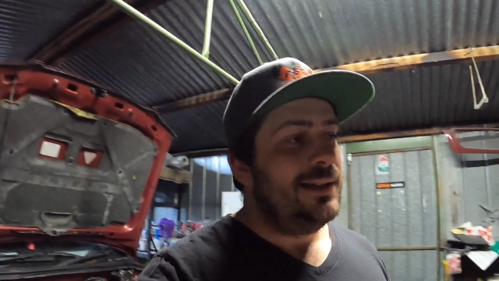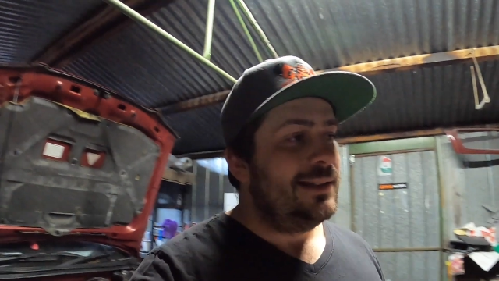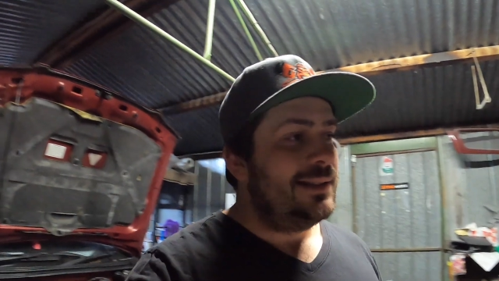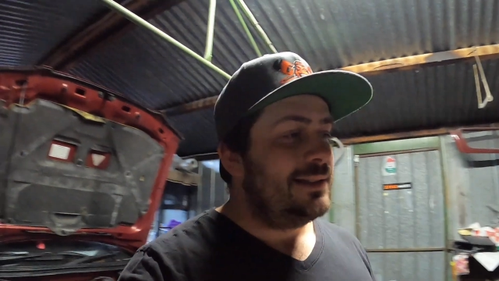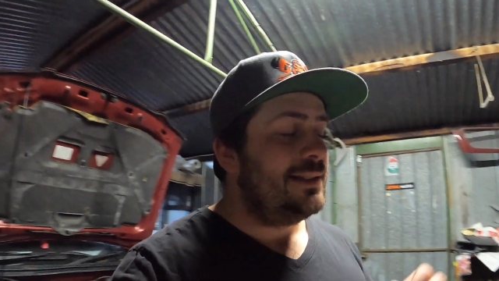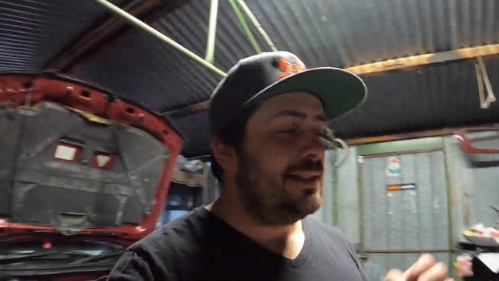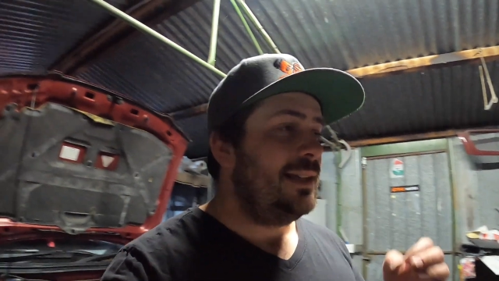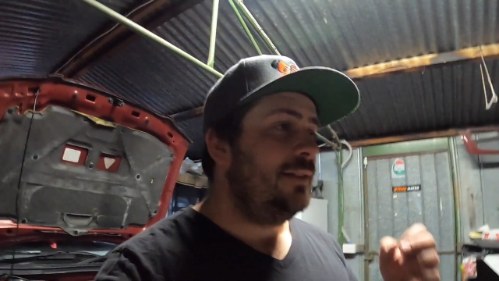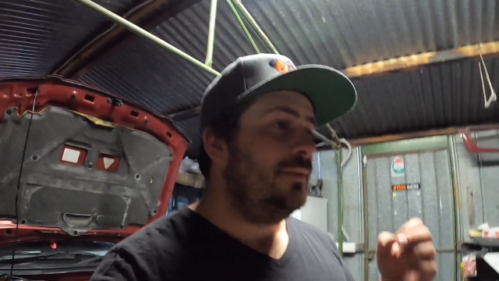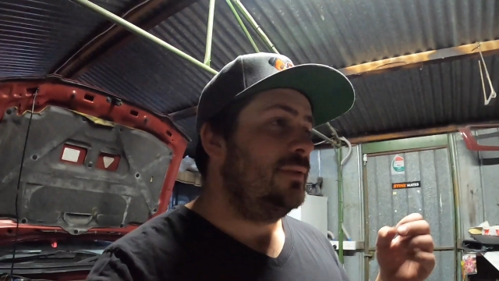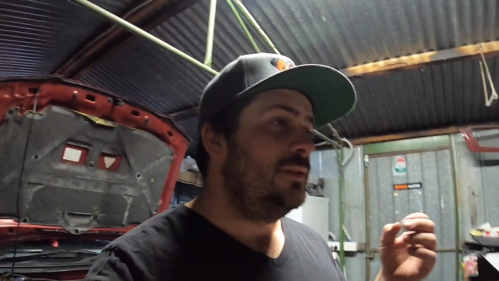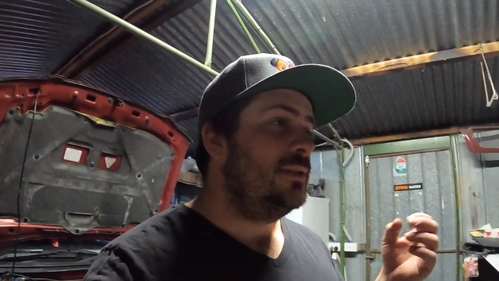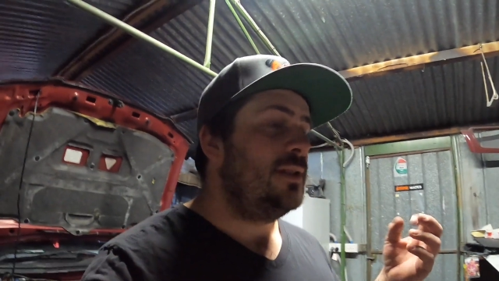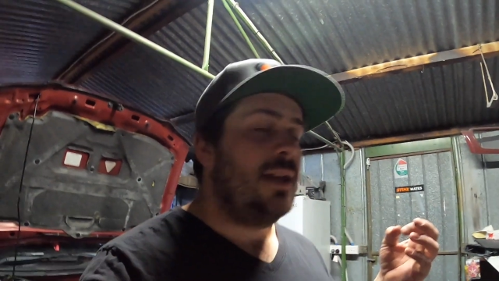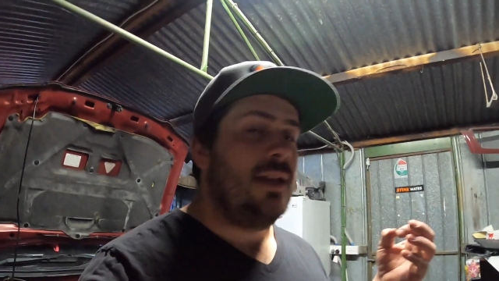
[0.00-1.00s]
to see if
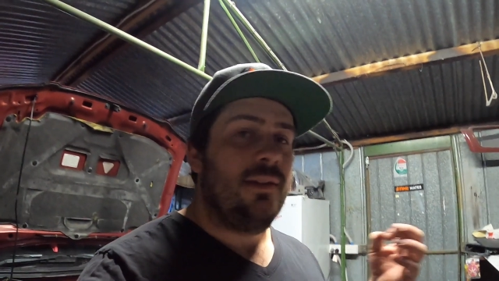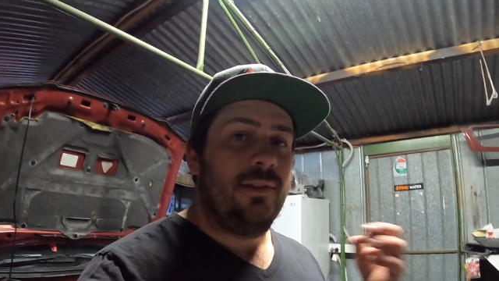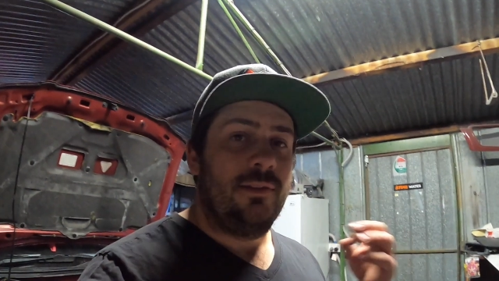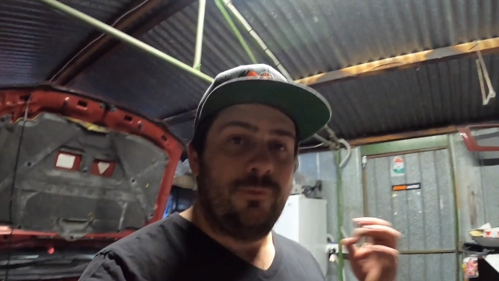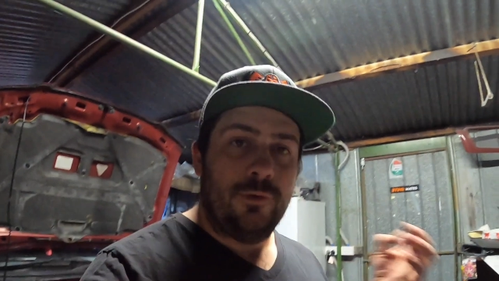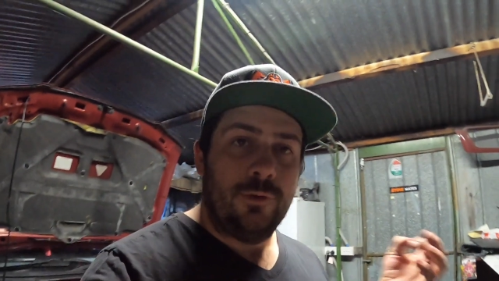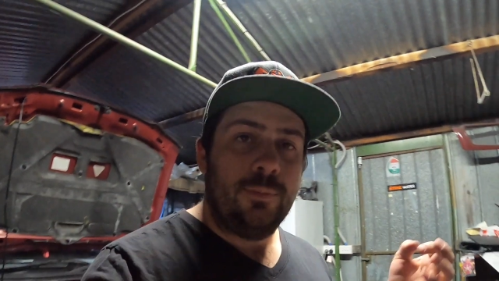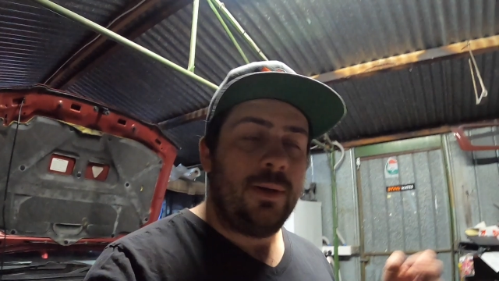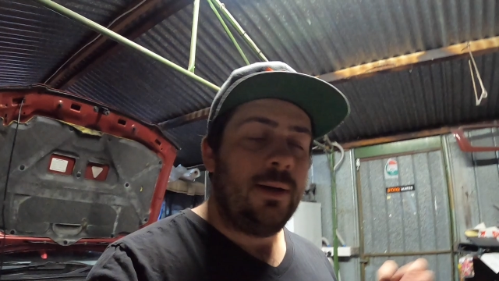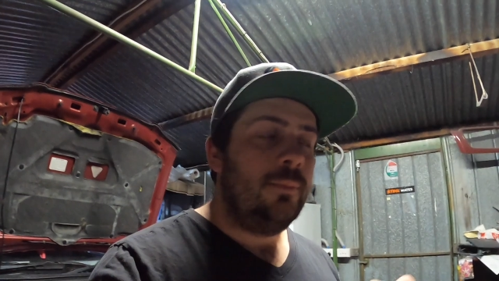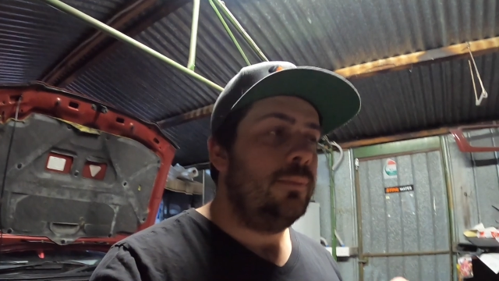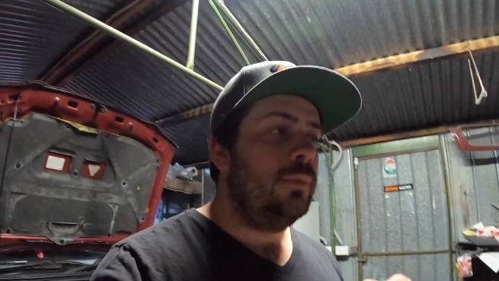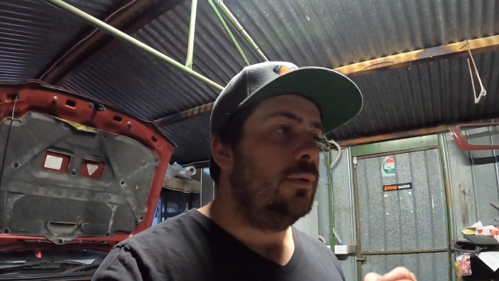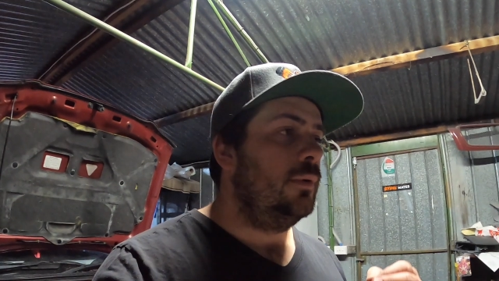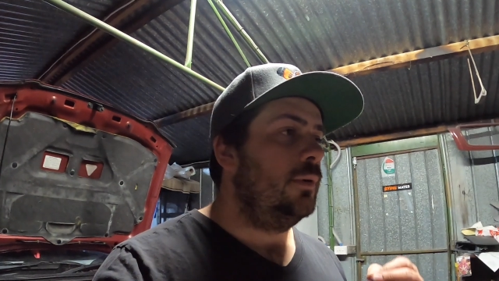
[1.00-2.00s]
it's like the fuel
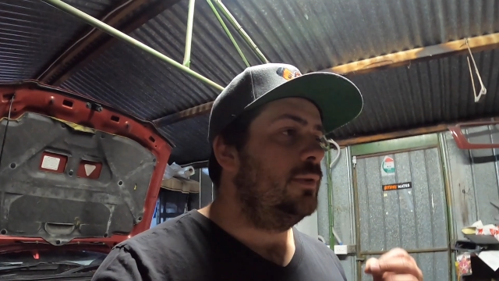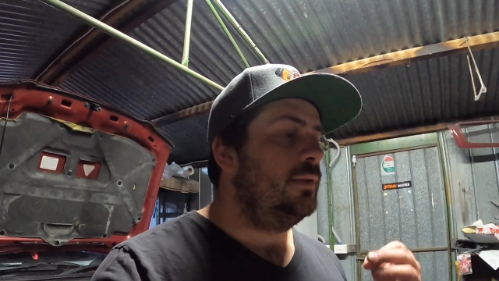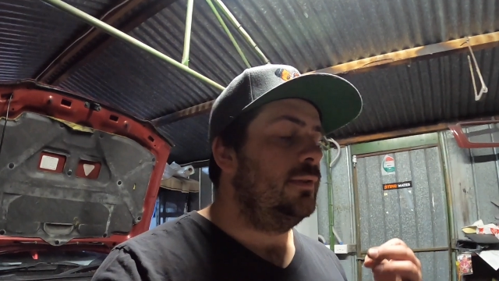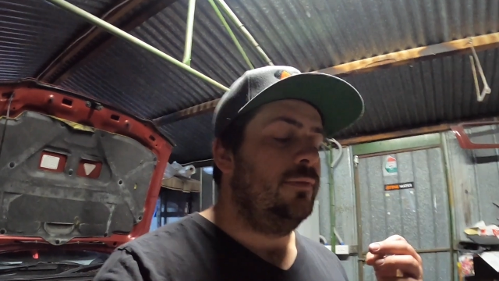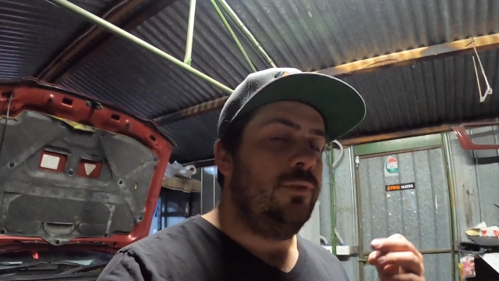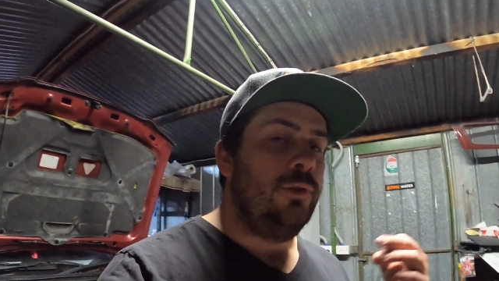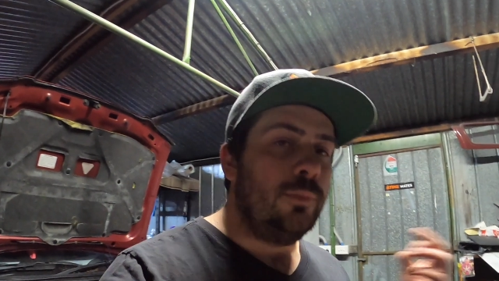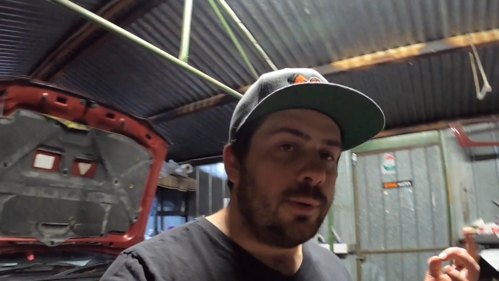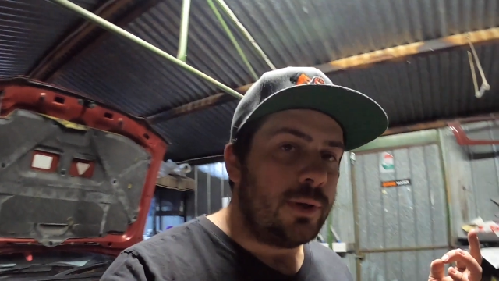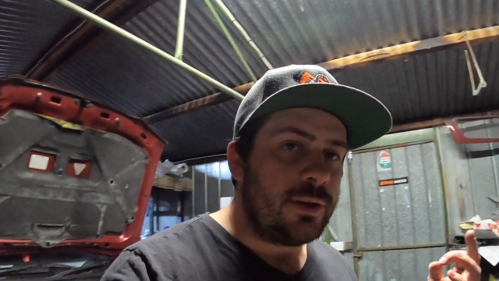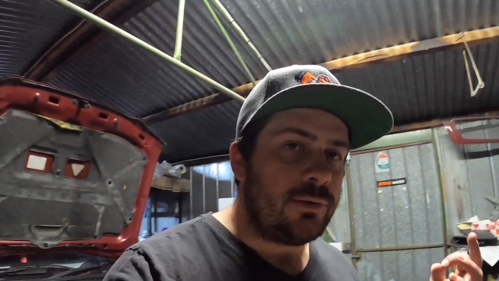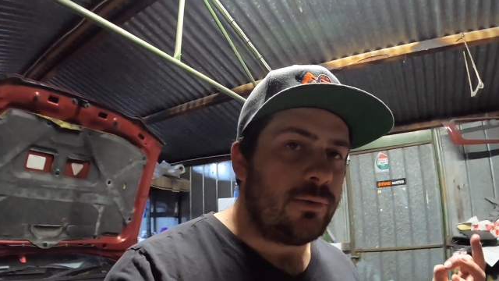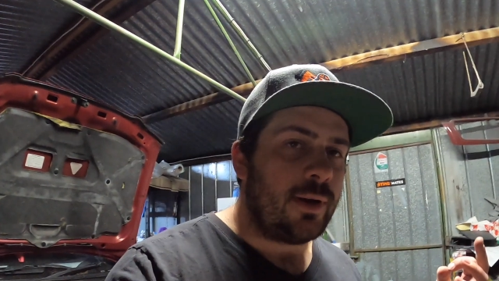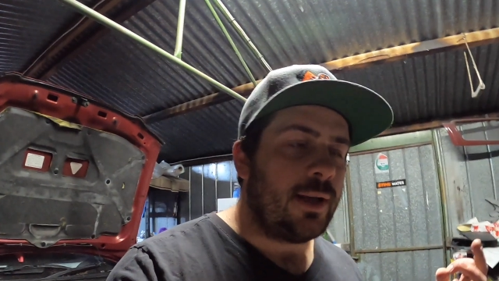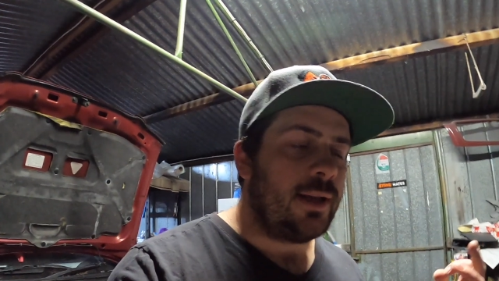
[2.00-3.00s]
pump or it's the fuel
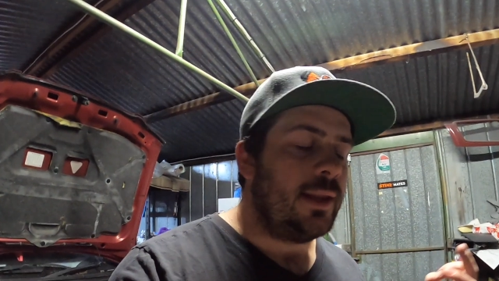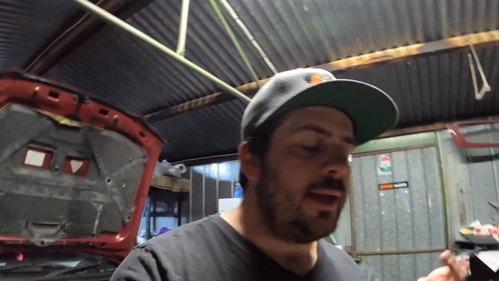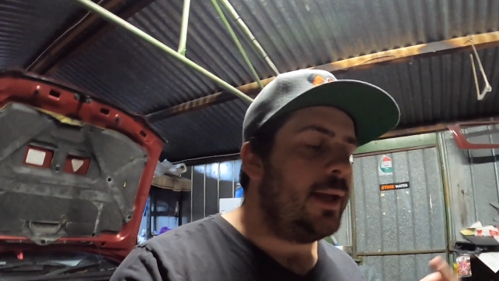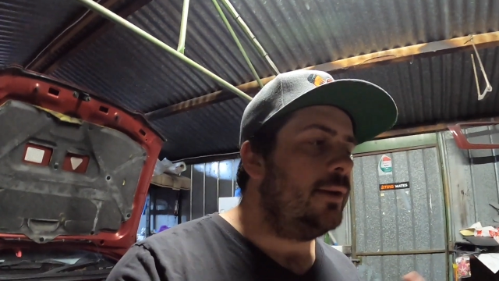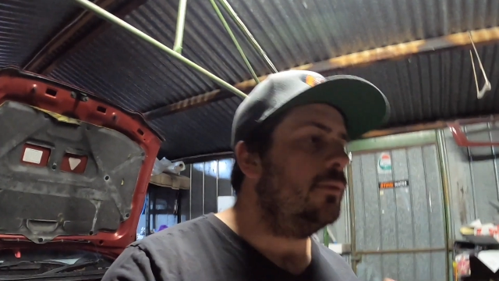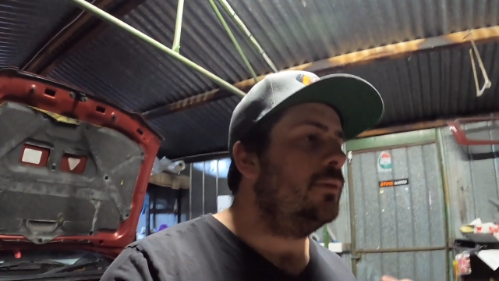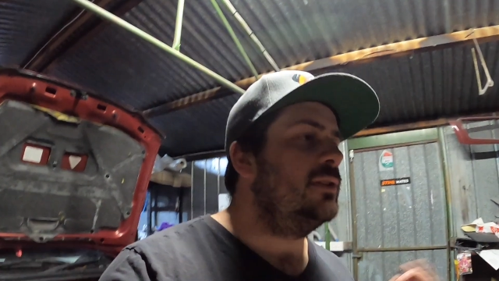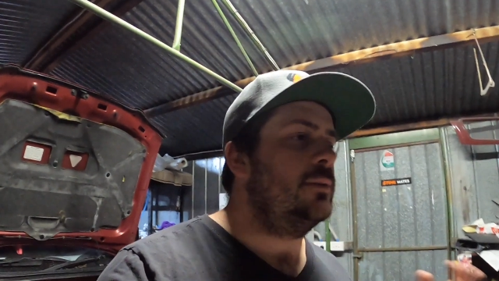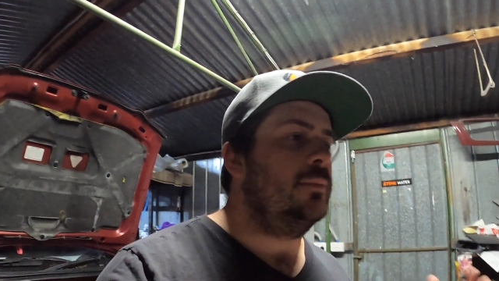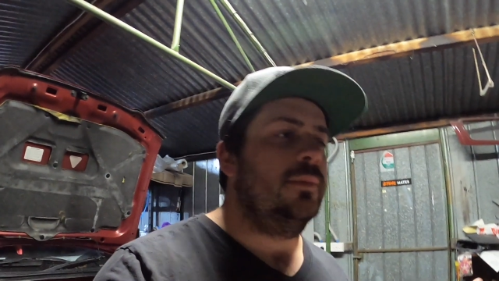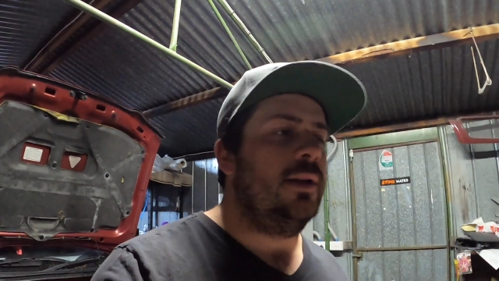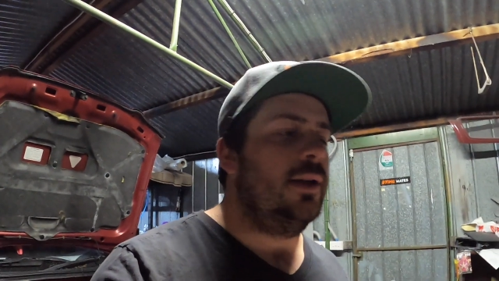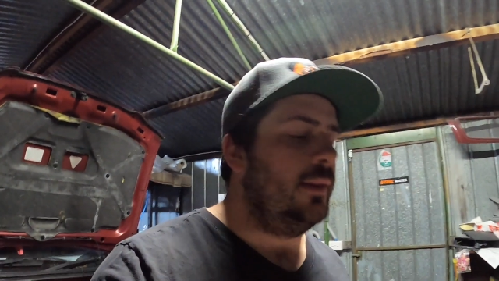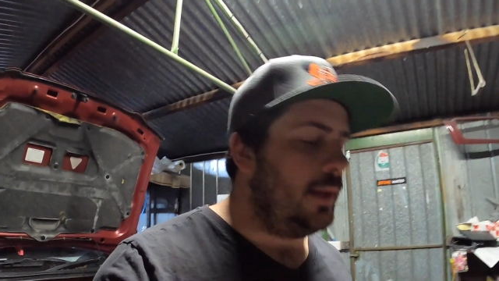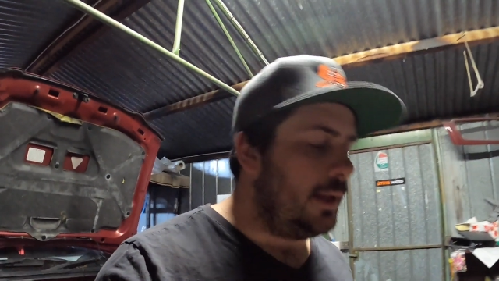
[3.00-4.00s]
pressure regulator or something
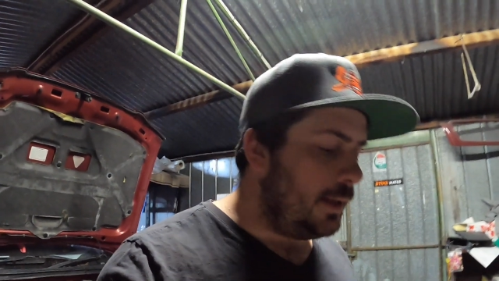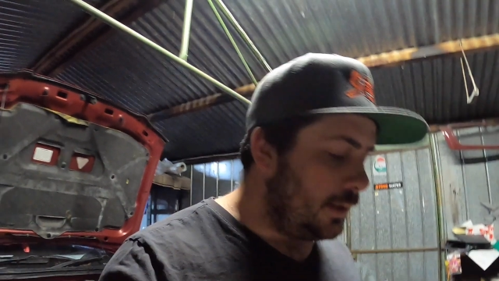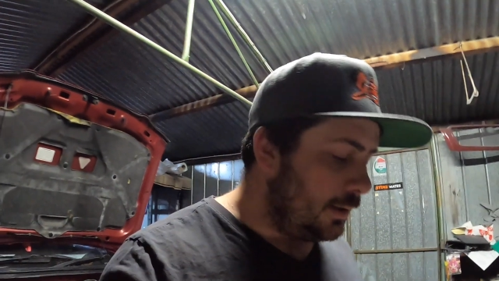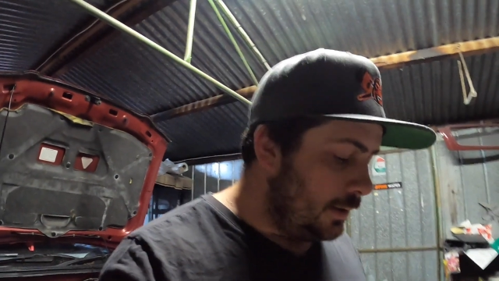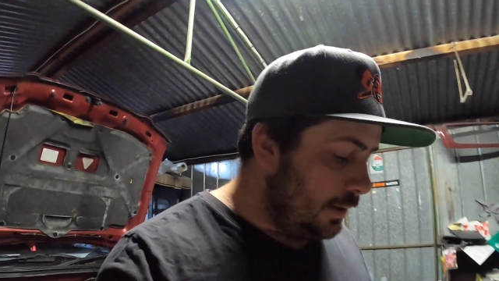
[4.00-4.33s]
like that.